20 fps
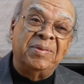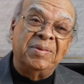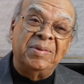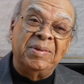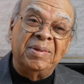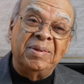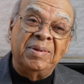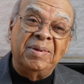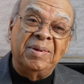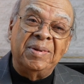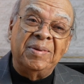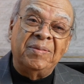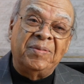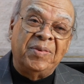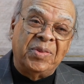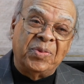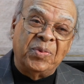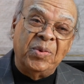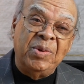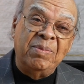For three months.
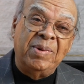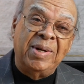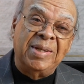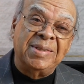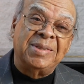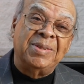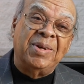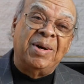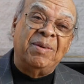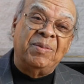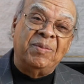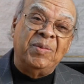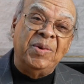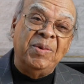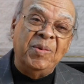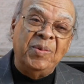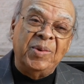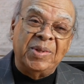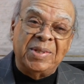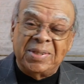For wow. three months. So uh, we
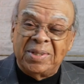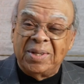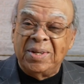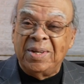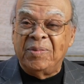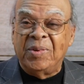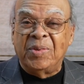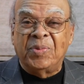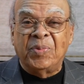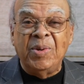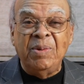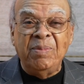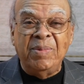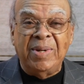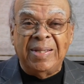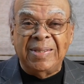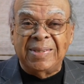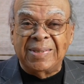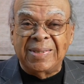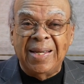were with Shirley for three
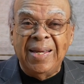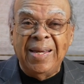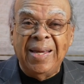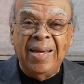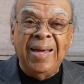months.